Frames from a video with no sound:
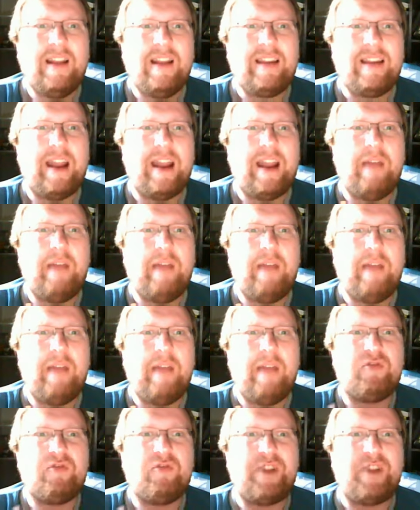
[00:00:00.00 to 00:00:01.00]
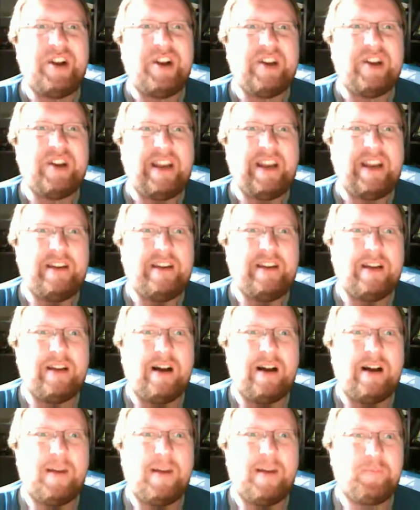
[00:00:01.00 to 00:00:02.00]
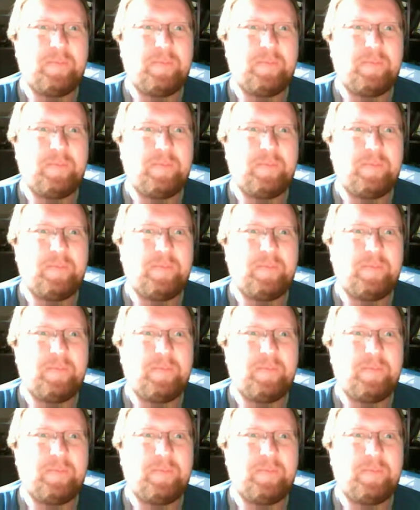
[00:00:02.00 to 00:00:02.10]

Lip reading: Kind of astringent, a